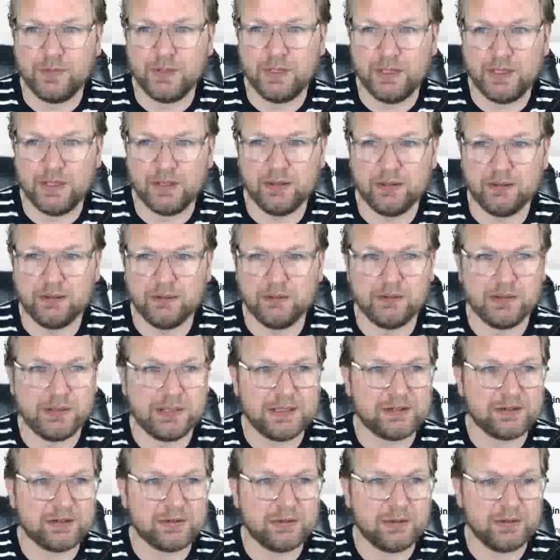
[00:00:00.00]
Here,
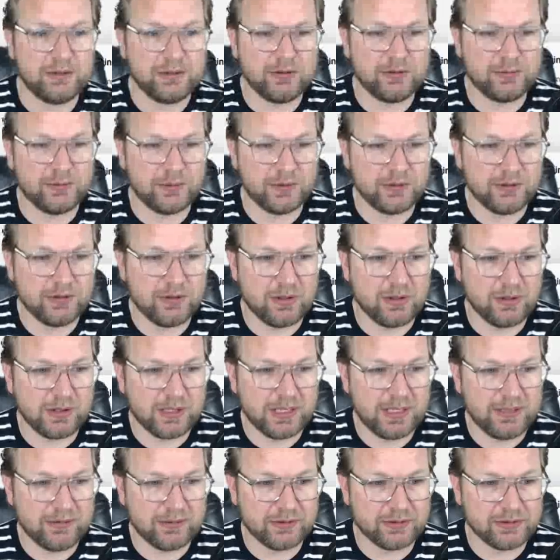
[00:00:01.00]
let's search for Doug
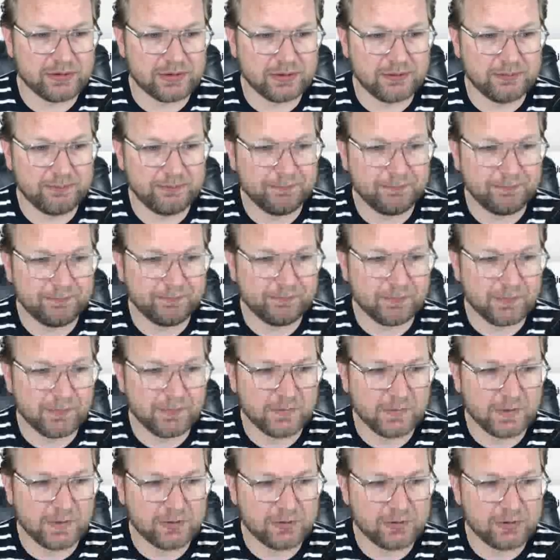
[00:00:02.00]
Anderson.
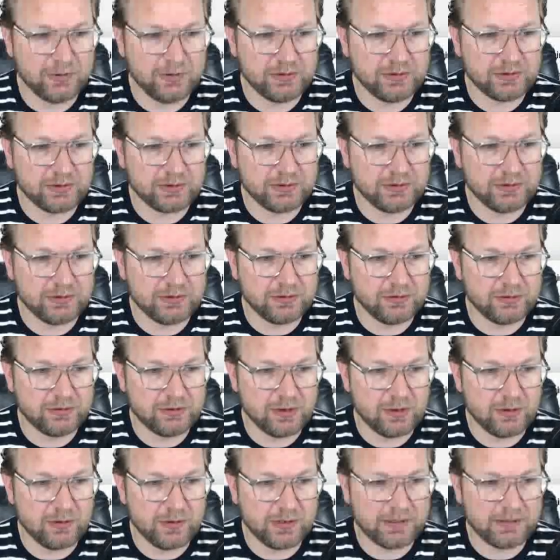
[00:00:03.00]
Susan,
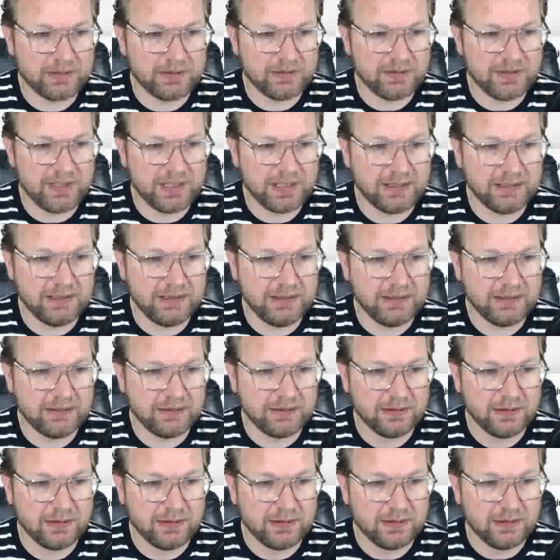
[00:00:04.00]
Joanne, Danny,
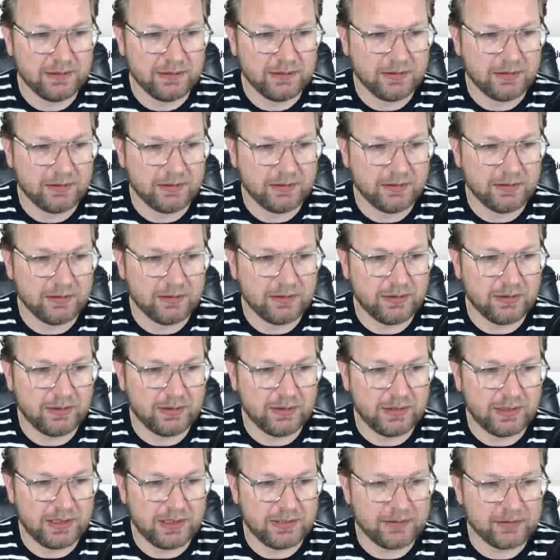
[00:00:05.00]

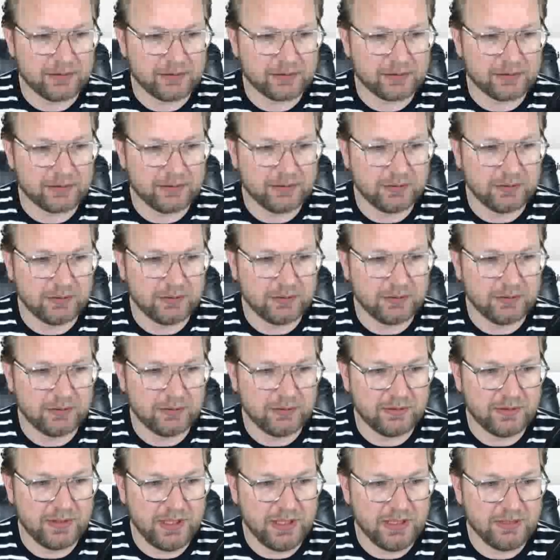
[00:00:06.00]
Anderson,
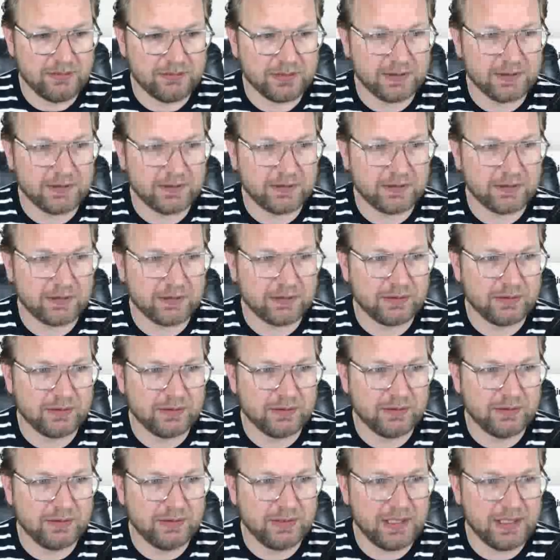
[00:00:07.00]
David,
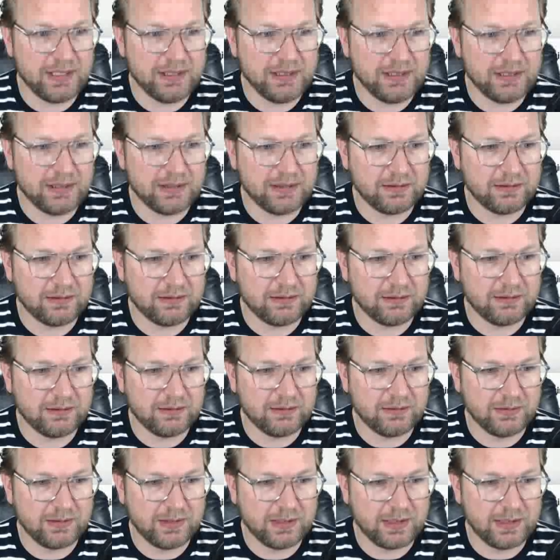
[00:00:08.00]
Danielle,
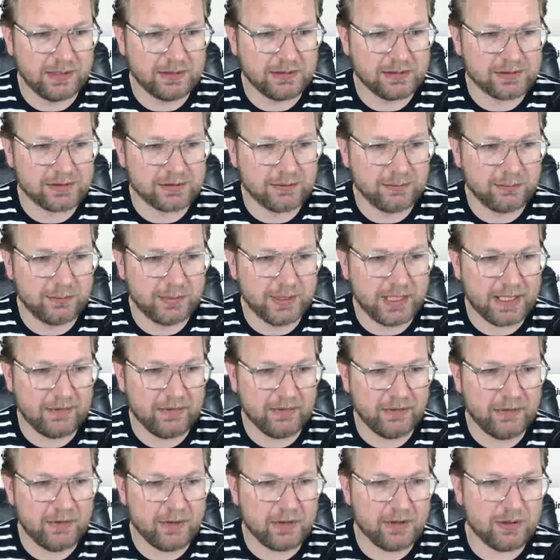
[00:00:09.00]
Anson,
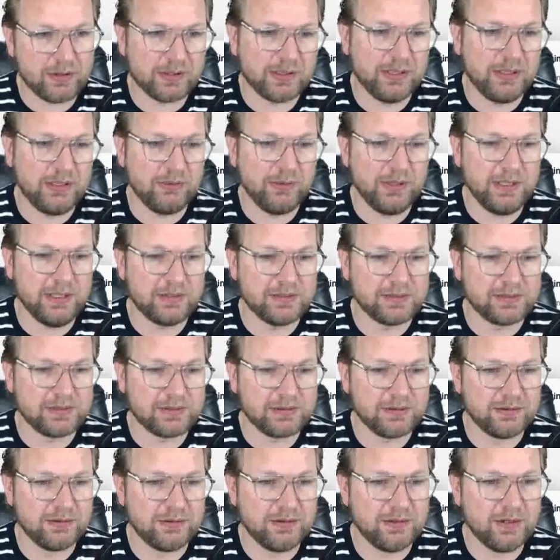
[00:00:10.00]
Pat, Doug. Here he
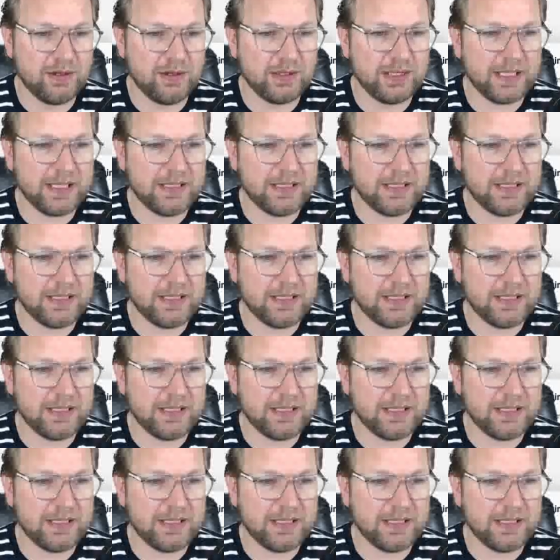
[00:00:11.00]
is, Doug